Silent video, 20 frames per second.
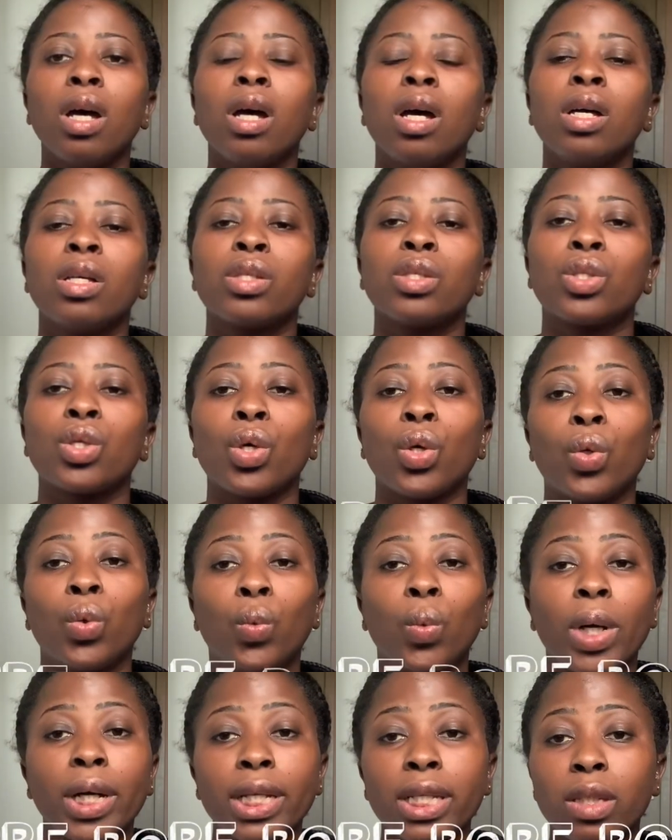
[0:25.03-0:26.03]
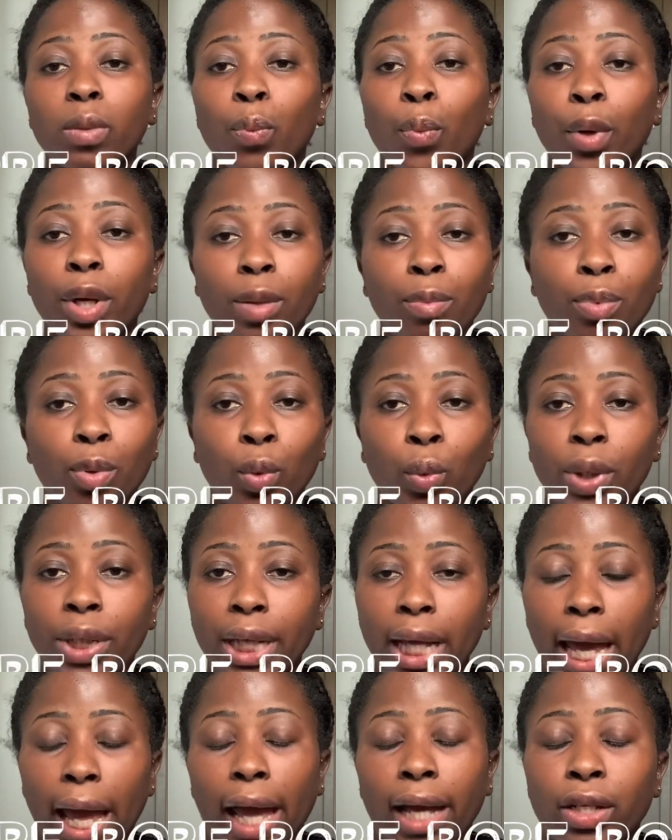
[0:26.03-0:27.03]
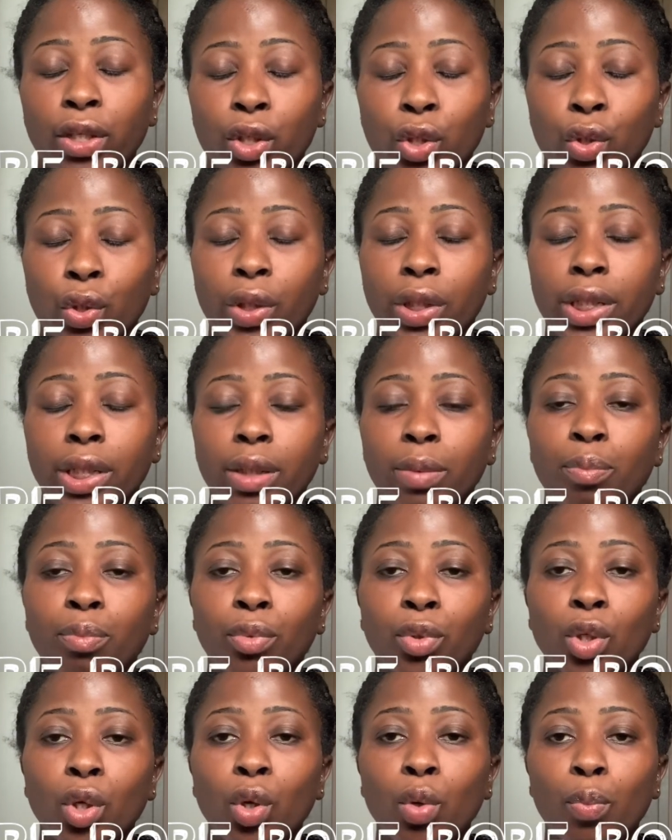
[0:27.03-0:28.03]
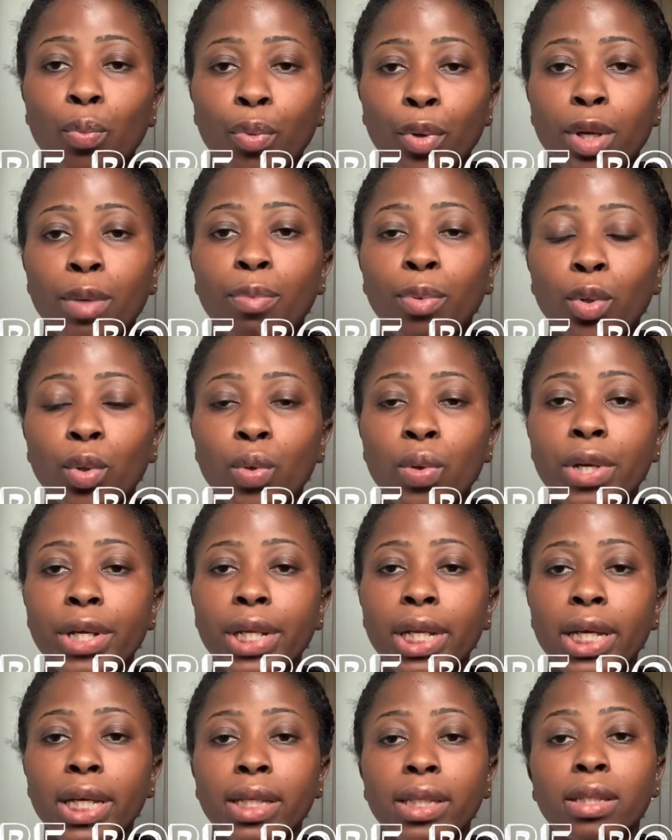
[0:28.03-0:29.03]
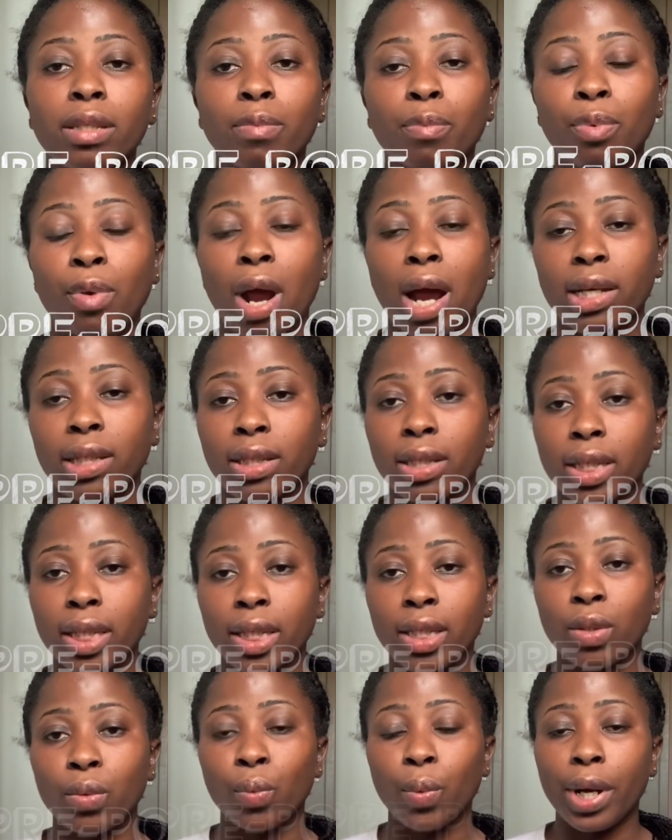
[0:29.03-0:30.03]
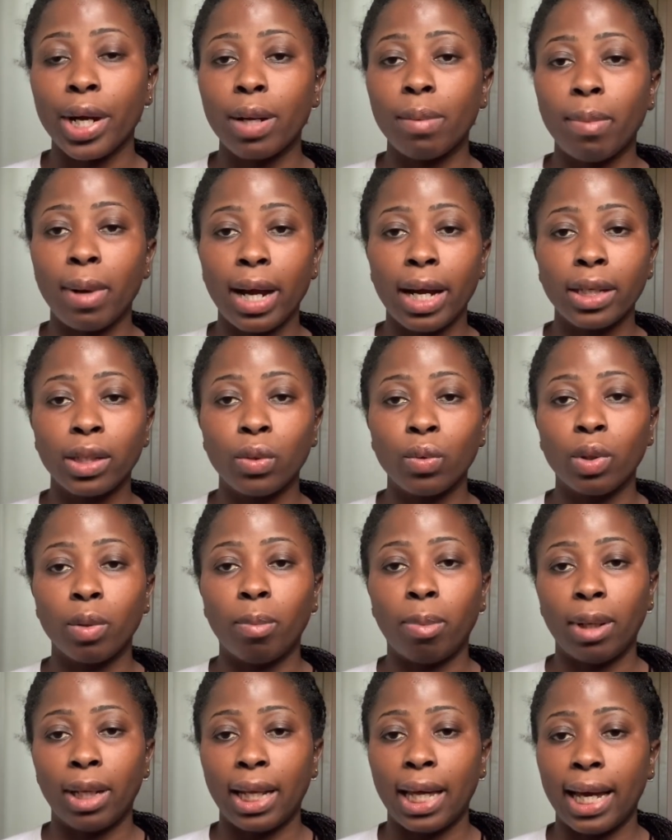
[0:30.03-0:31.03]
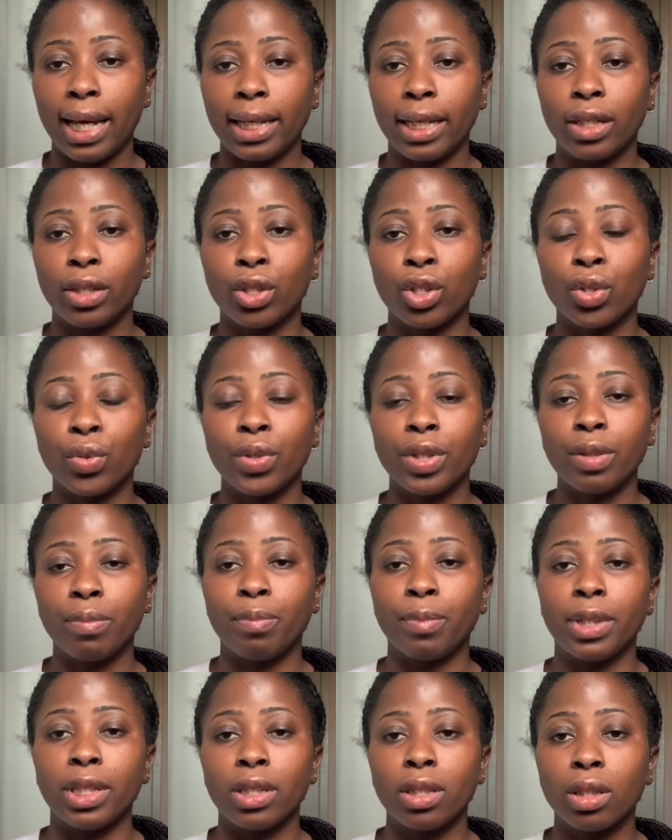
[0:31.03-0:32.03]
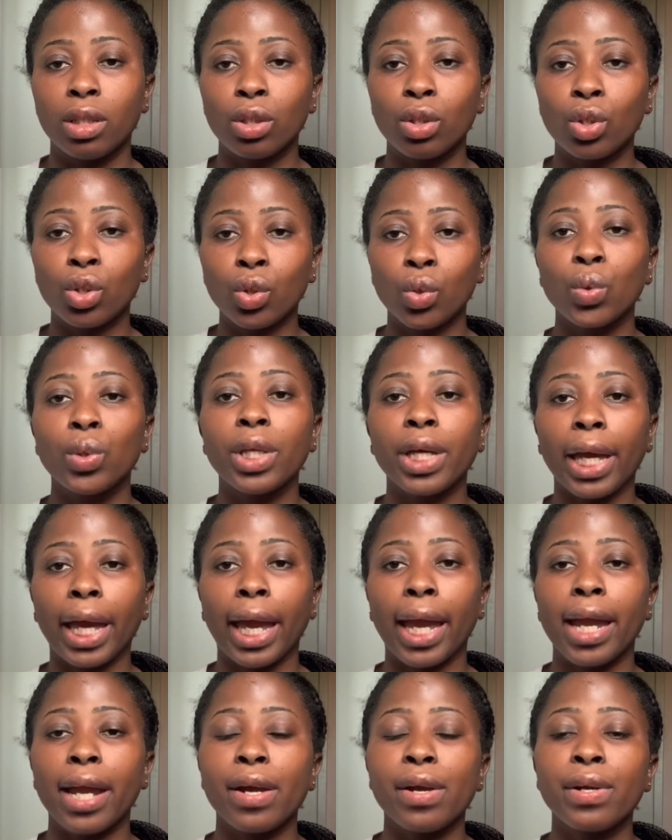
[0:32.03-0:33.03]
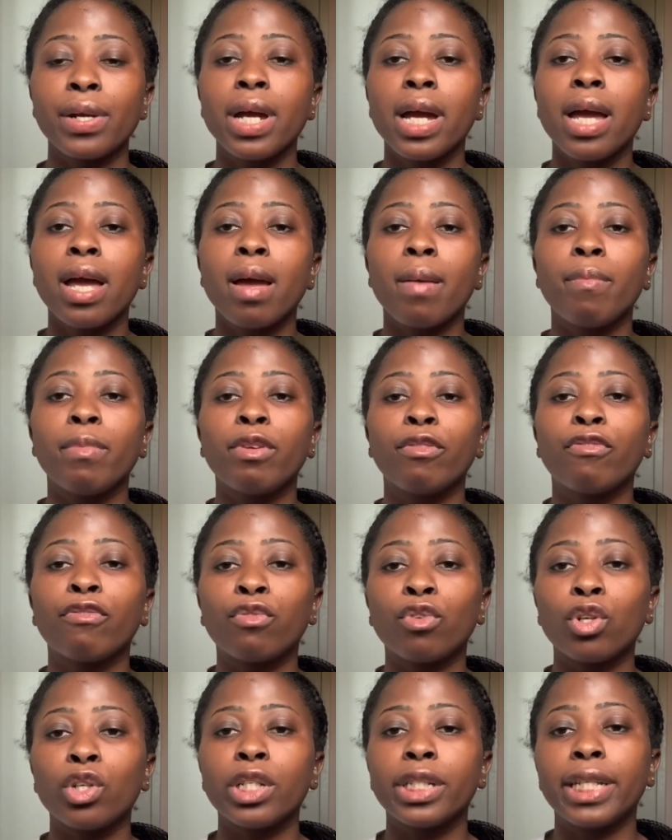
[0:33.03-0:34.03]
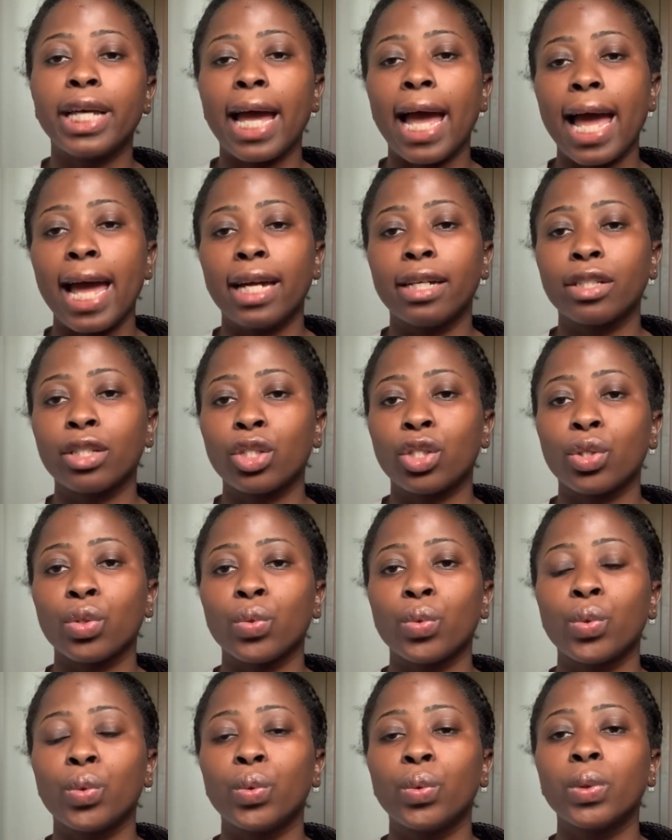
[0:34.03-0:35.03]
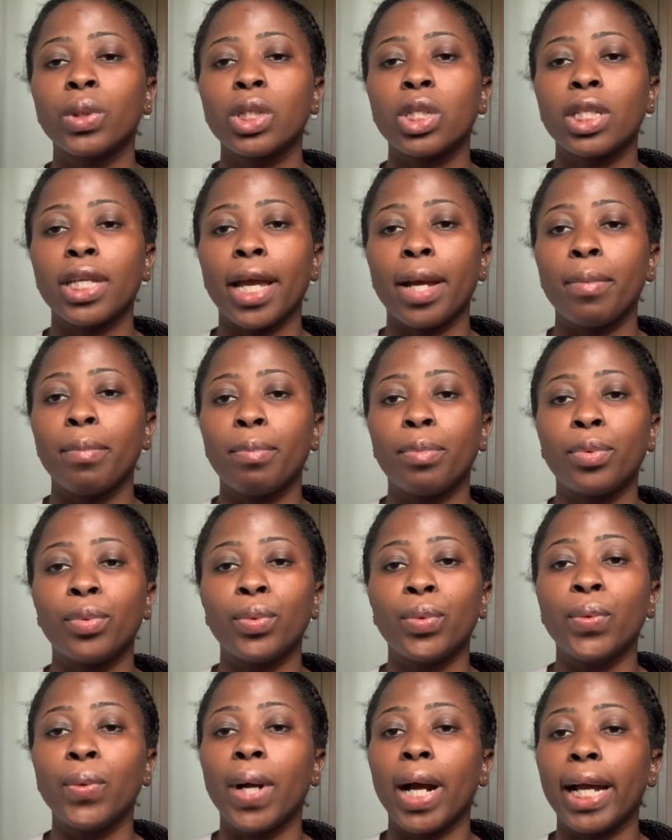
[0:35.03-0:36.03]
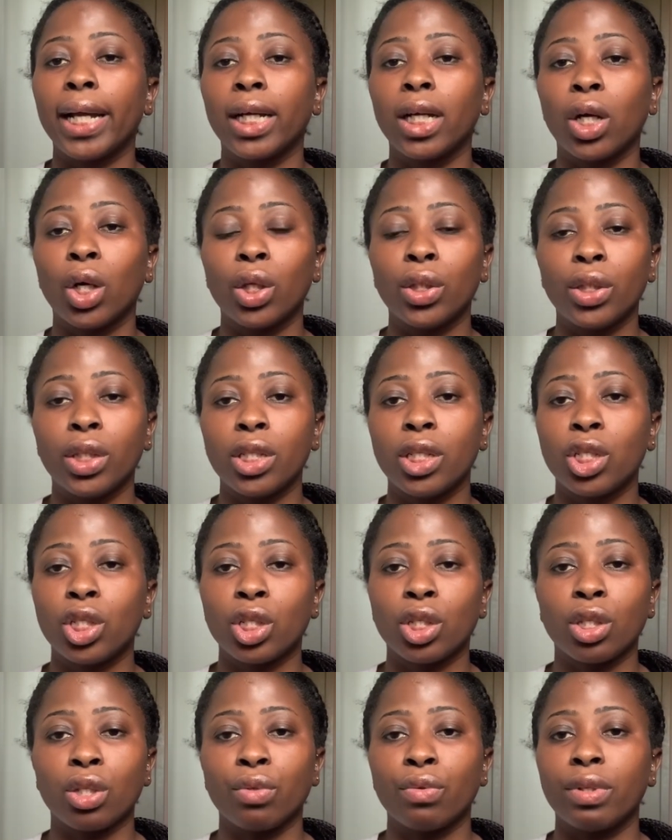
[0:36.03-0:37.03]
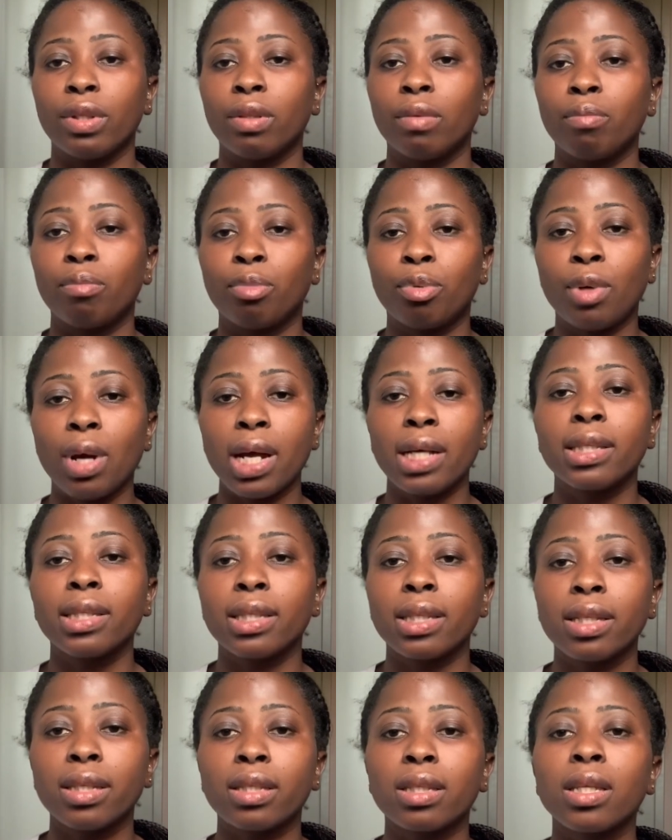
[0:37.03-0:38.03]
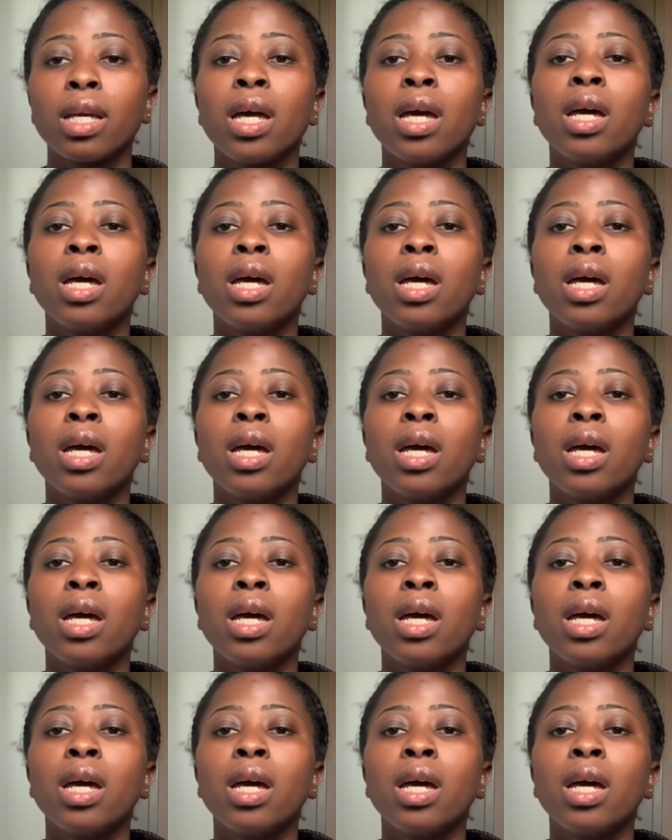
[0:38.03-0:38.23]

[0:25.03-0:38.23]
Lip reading: So what is pre-pooing actually? So pre-pooing is a process whereby you apply a treatment to the hair before the actual shampoo and conditioning process.